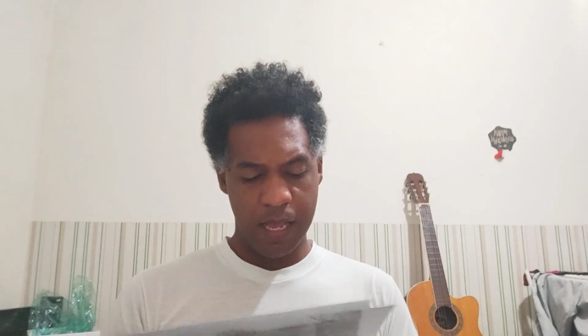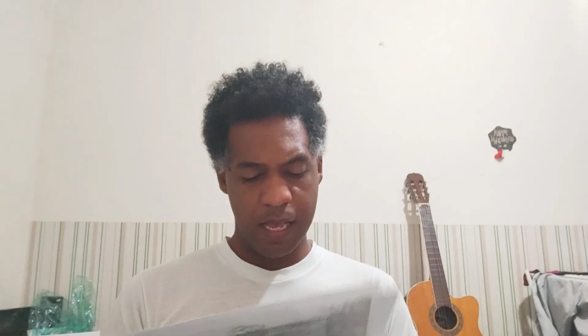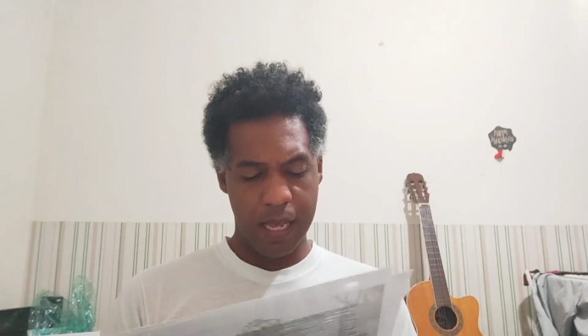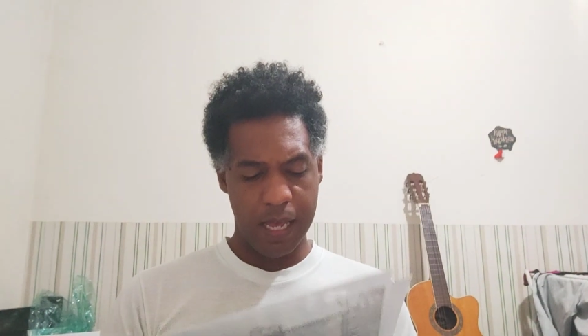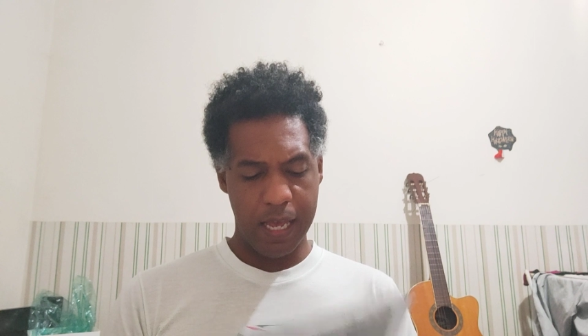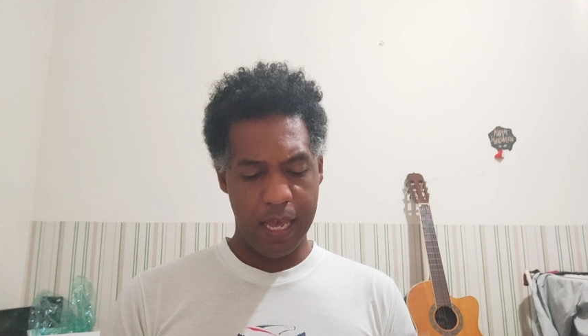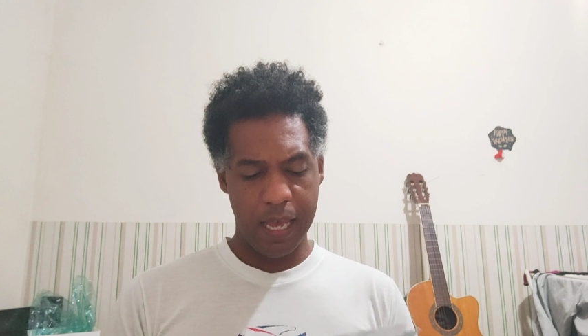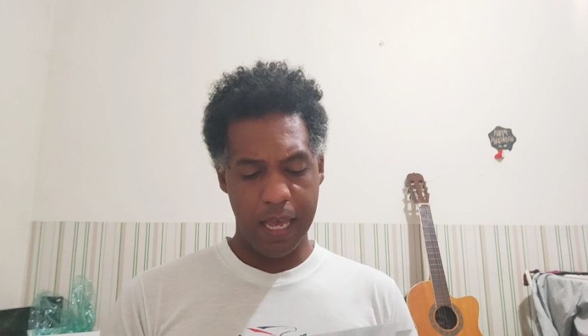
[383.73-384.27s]

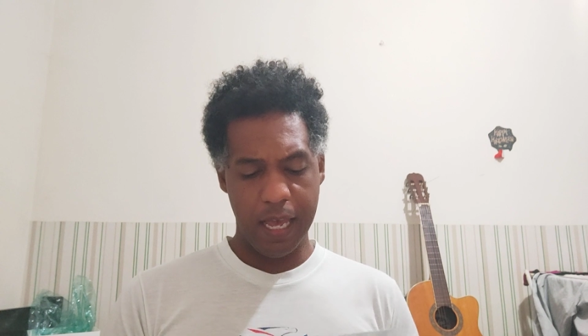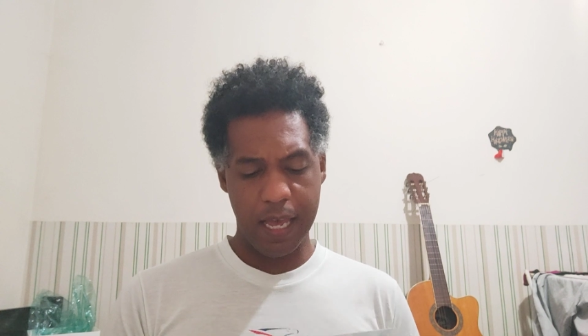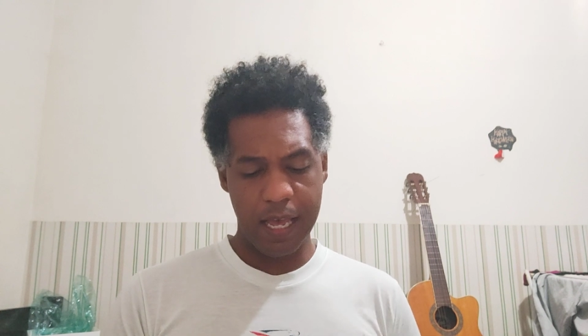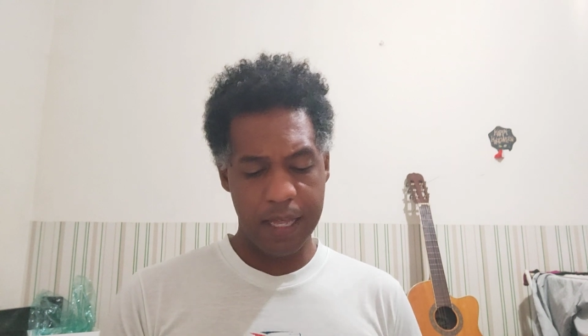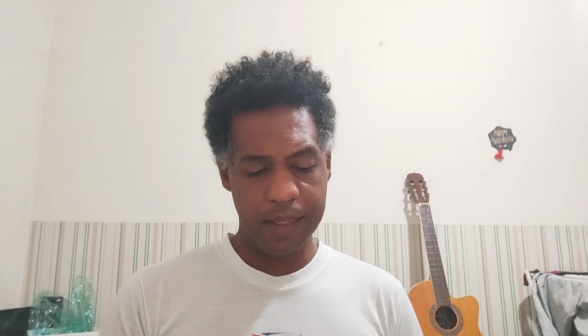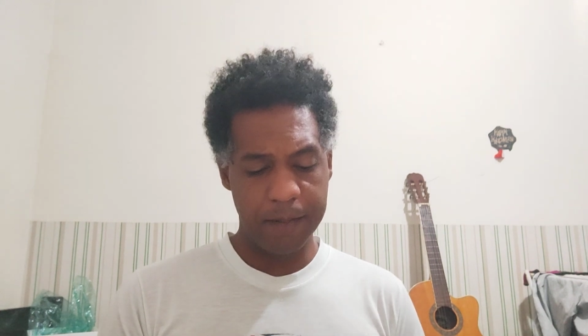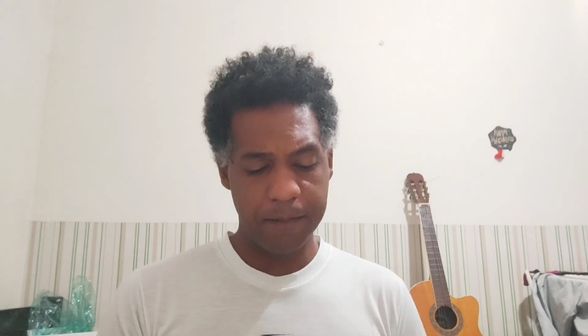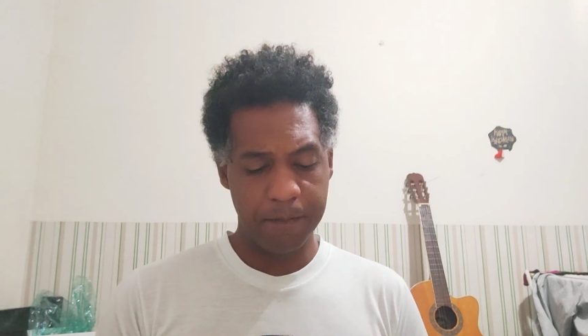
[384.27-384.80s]

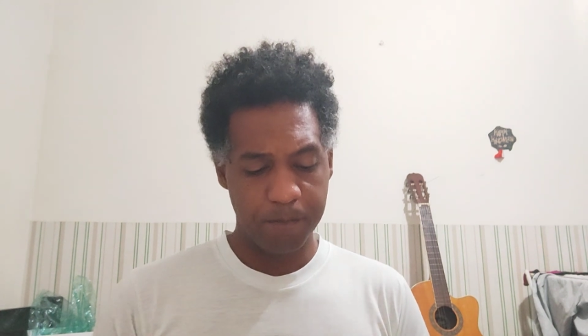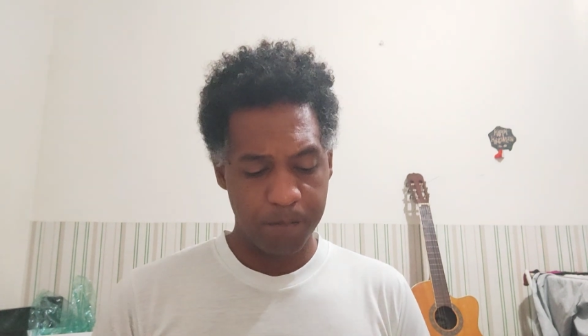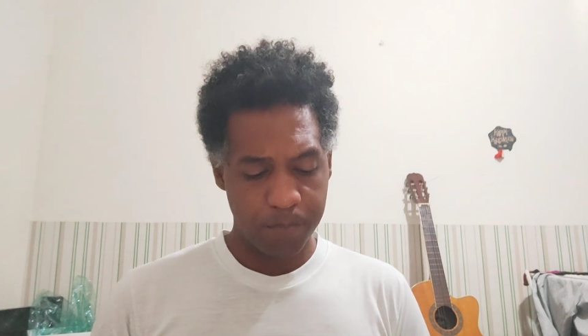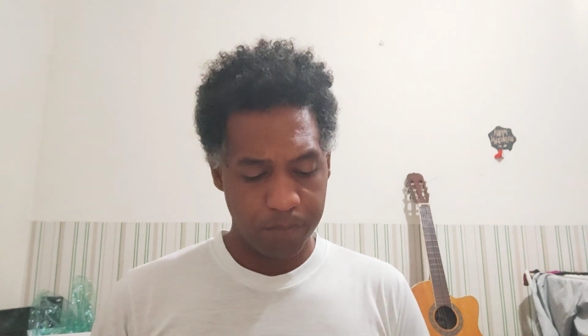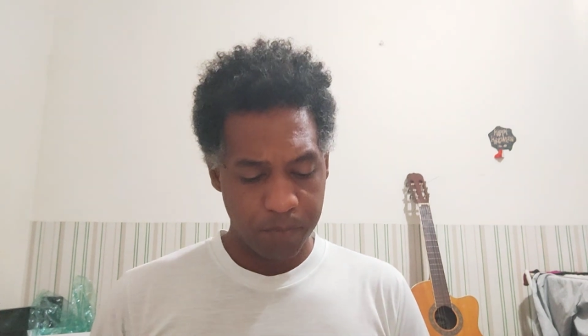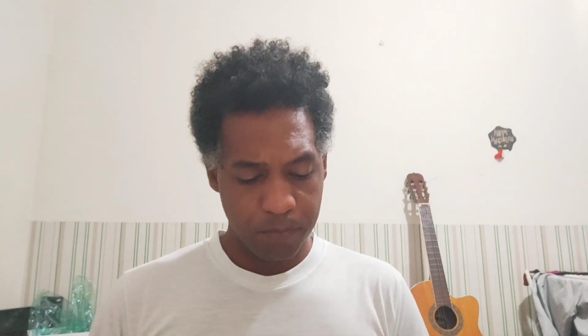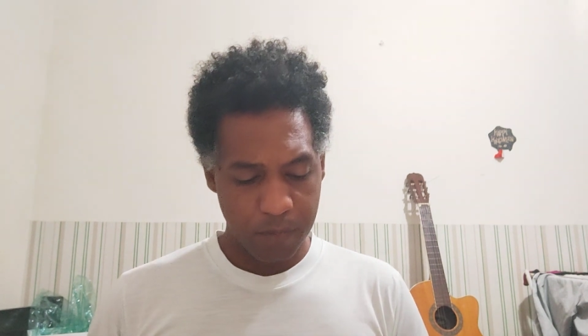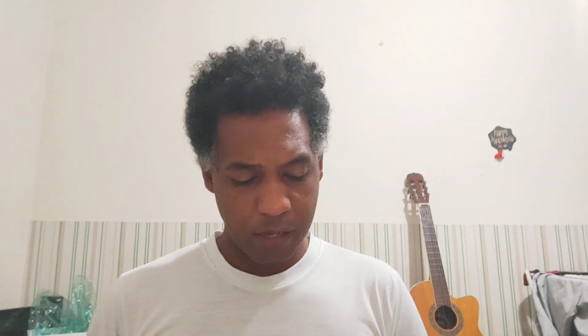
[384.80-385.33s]
And
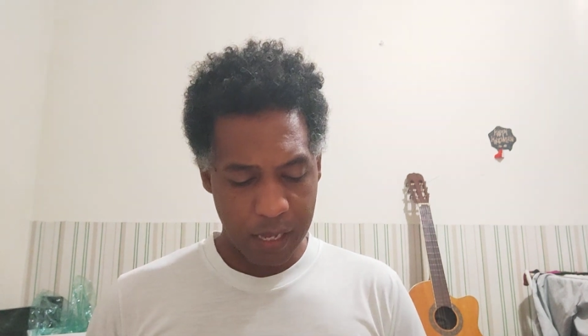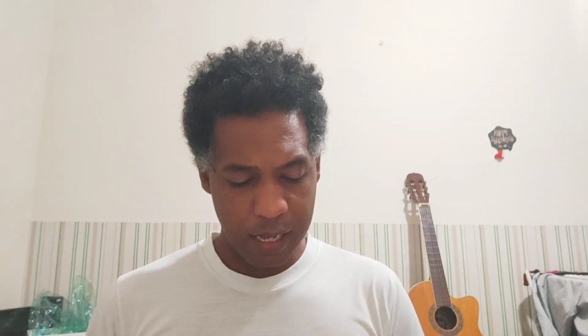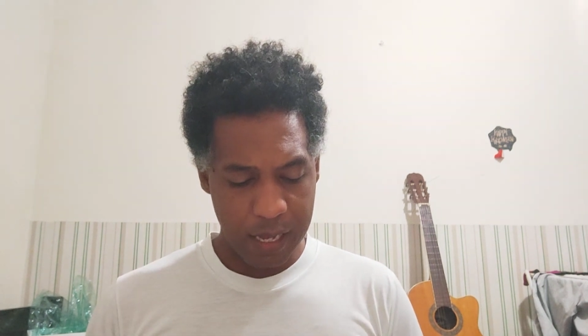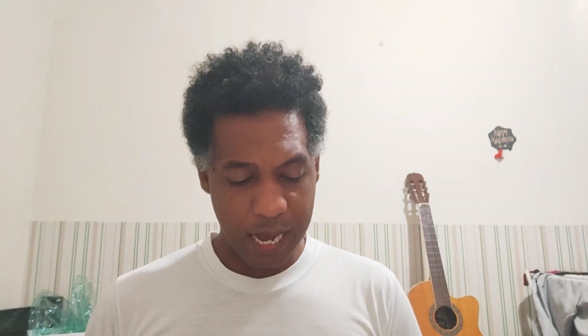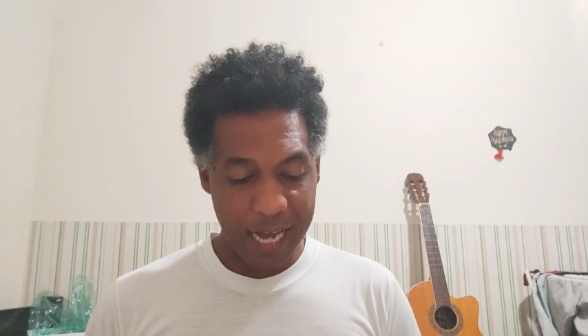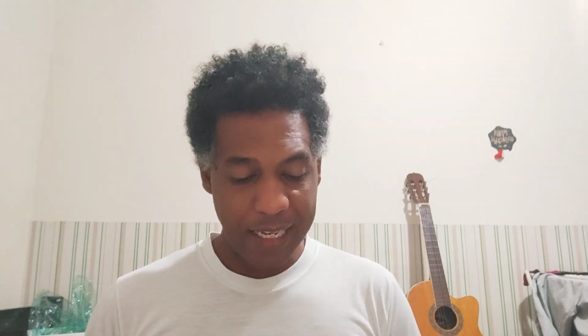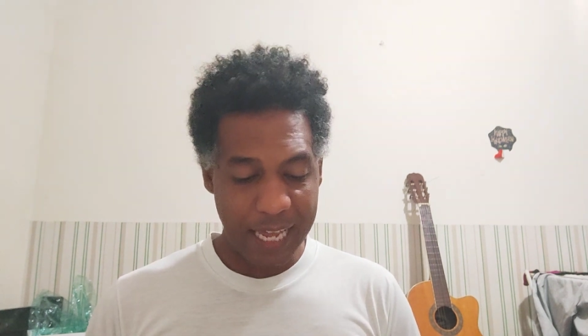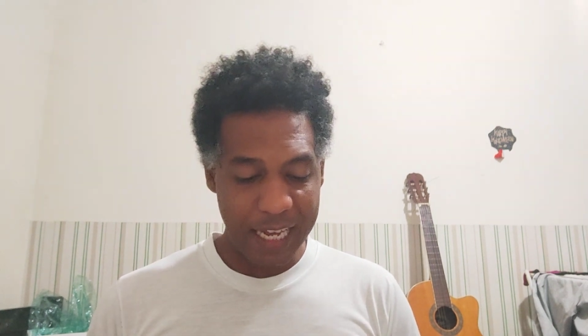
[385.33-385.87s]

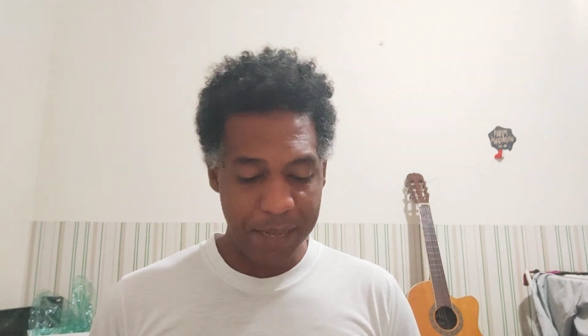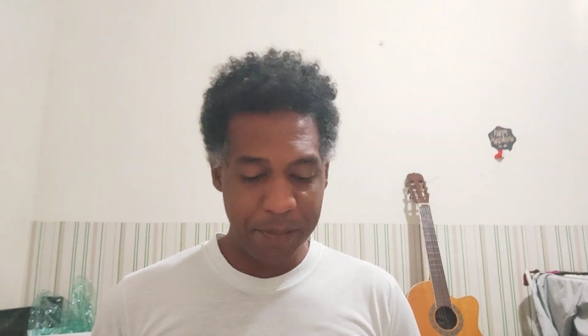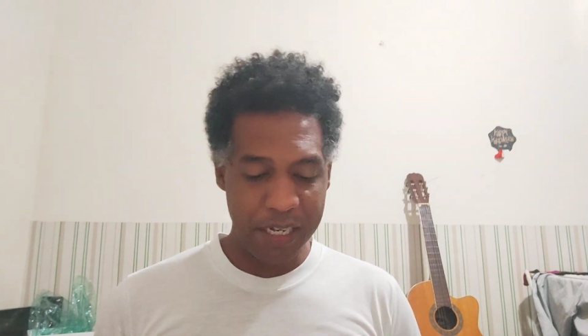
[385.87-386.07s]
I like